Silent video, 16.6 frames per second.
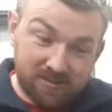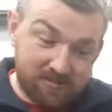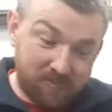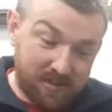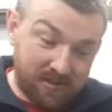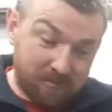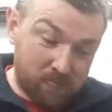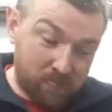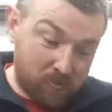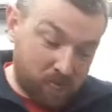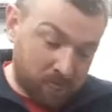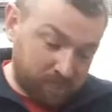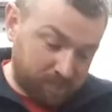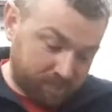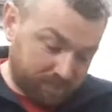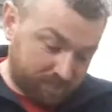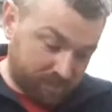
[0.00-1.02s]
It's very
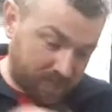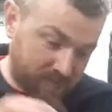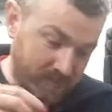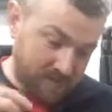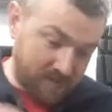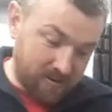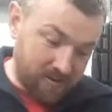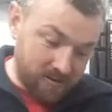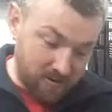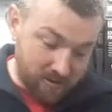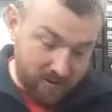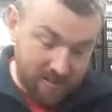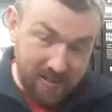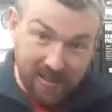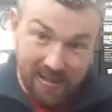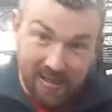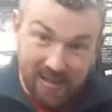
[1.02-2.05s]
small. Now
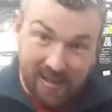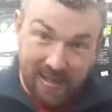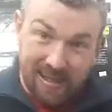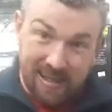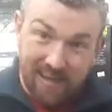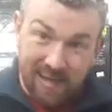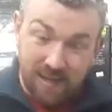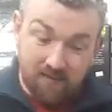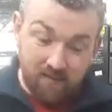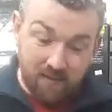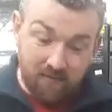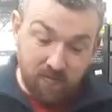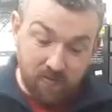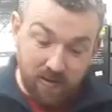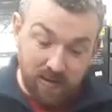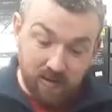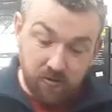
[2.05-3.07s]
I've
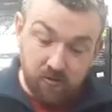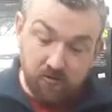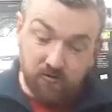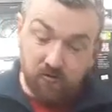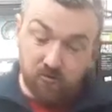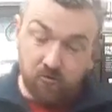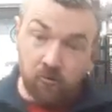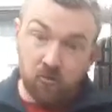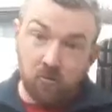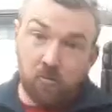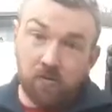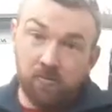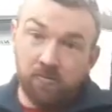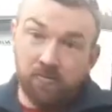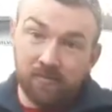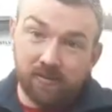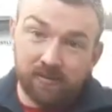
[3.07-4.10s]
never really used the solo
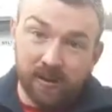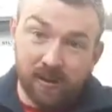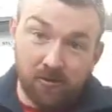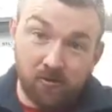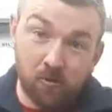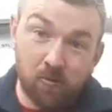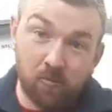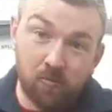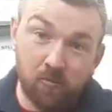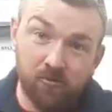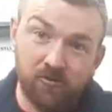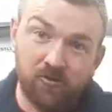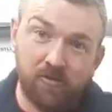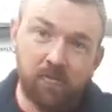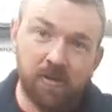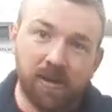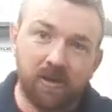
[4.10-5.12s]
one because I grew up
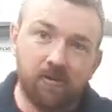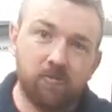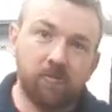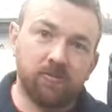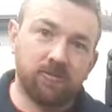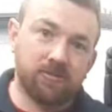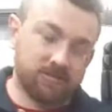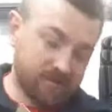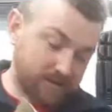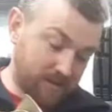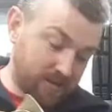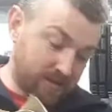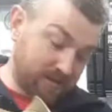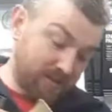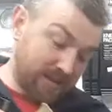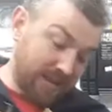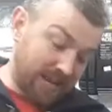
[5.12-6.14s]
using the bigger ones.
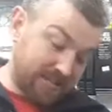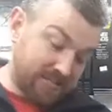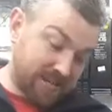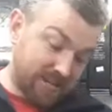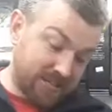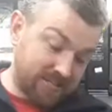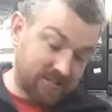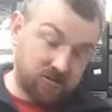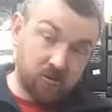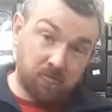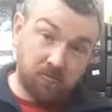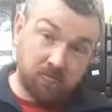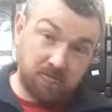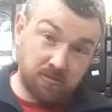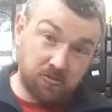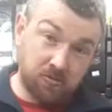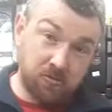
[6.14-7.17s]
The next size is
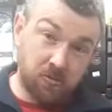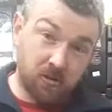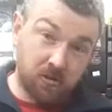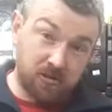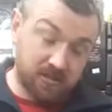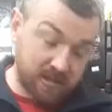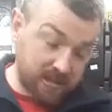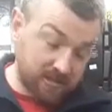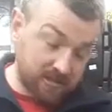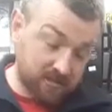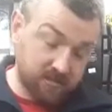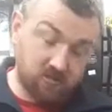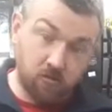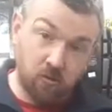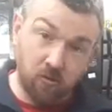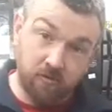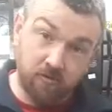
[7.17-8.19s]
up, which is 2 other sizes.
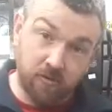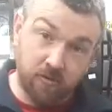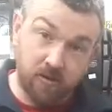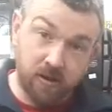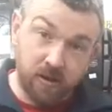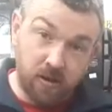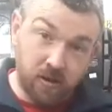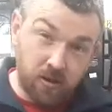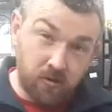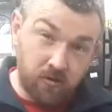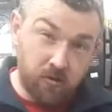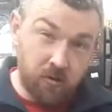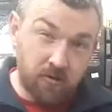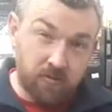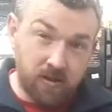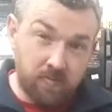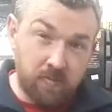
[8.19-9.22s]
There's one for
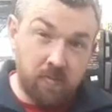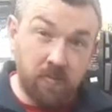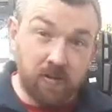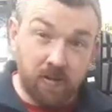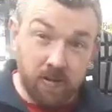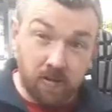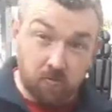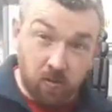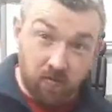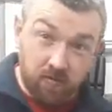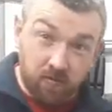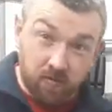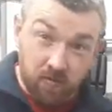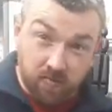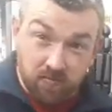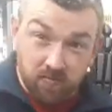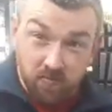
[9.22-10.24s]
2 or 3 people, and there's one
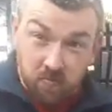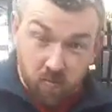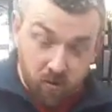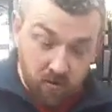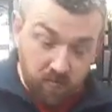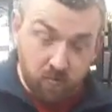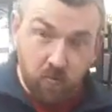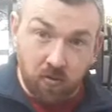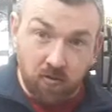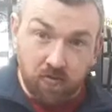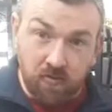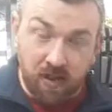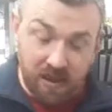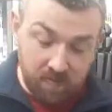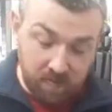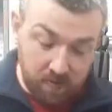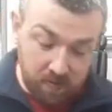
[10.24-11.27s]
for around 4 or
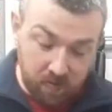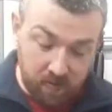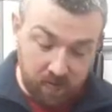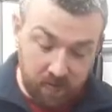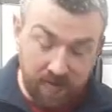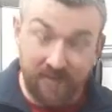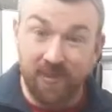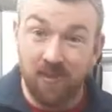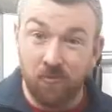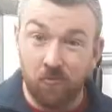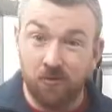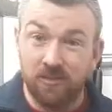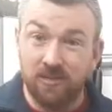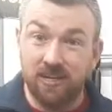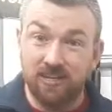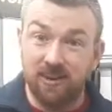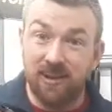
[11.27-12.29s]
5 people. And they're the
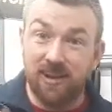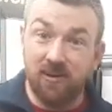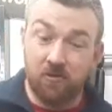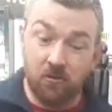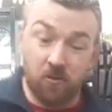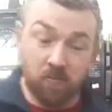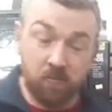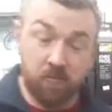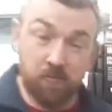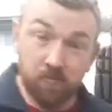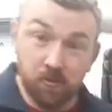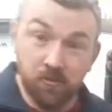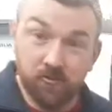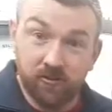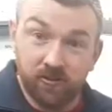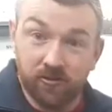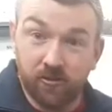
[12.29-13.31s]
ones I generally grew up
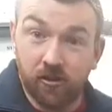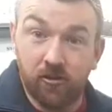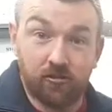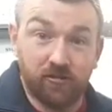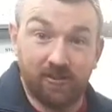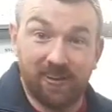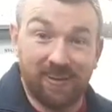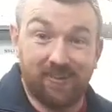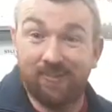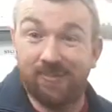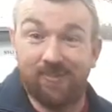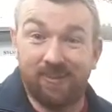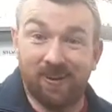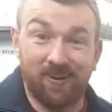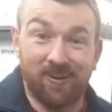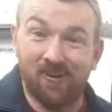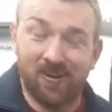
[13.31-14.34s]
using in scouts, and
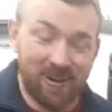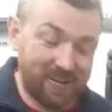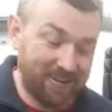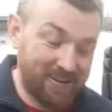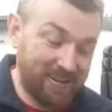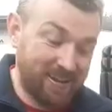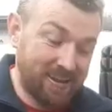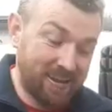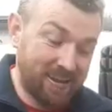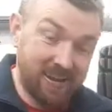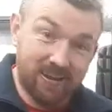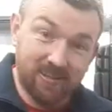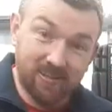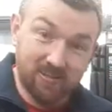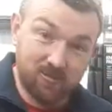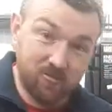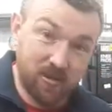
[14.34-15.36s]
they're great.
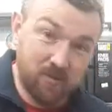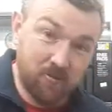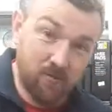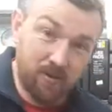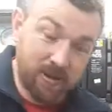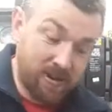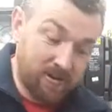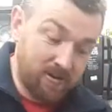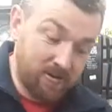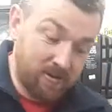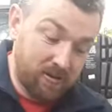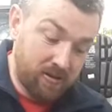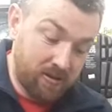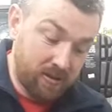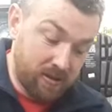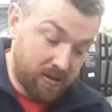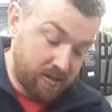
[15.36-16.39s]
I'll just show you one here
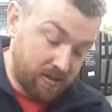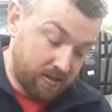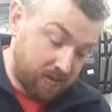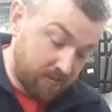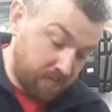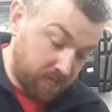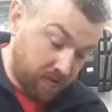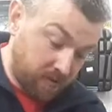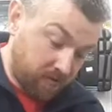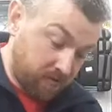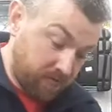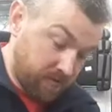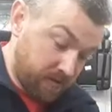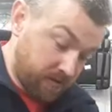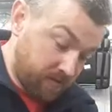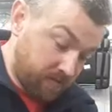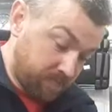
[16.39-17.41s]
now
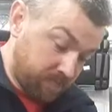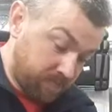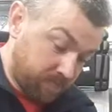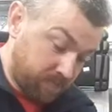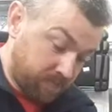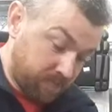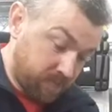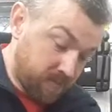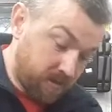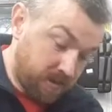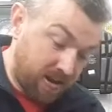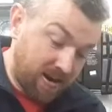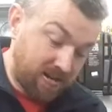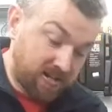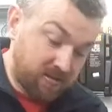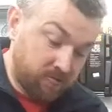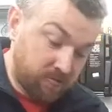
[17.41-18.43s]
of the
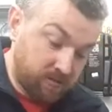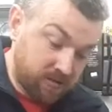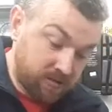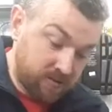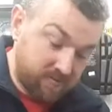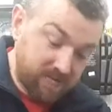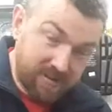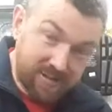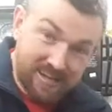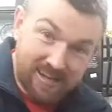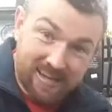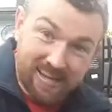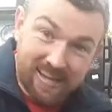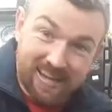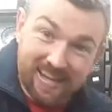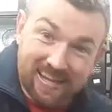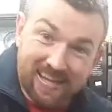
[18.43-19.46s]
larger ones.
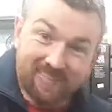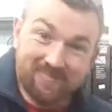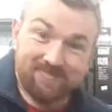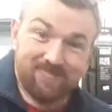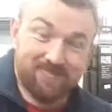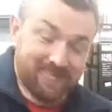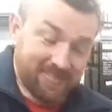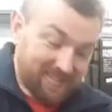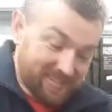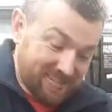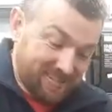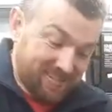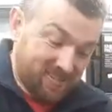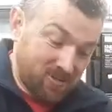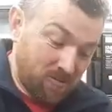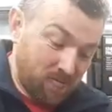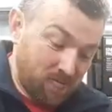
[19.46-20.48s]
And again,
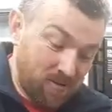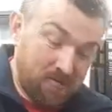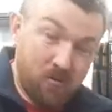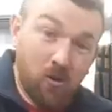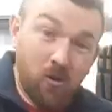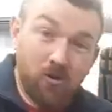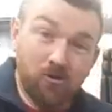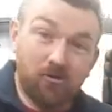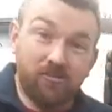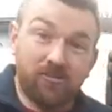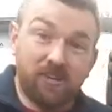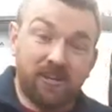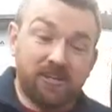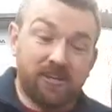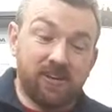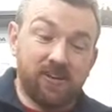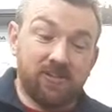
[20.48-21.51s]
something we've all used
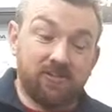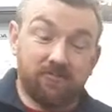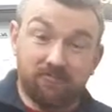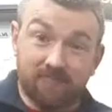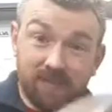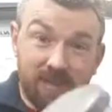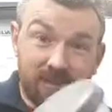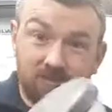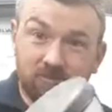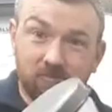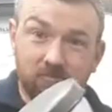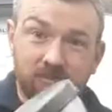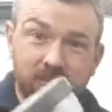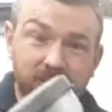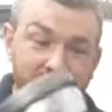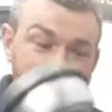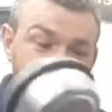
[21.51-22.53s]
these here at
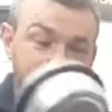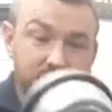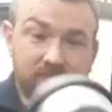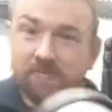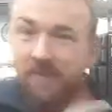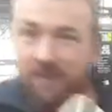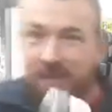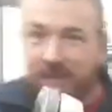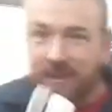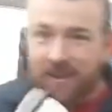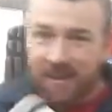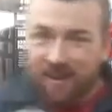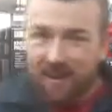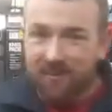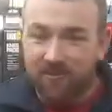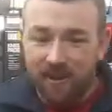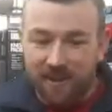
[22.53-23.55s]
some stage.
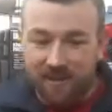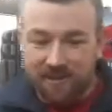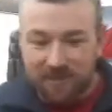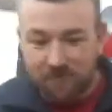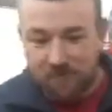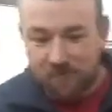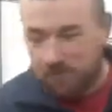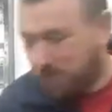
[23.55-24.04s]
A Trangie, I'm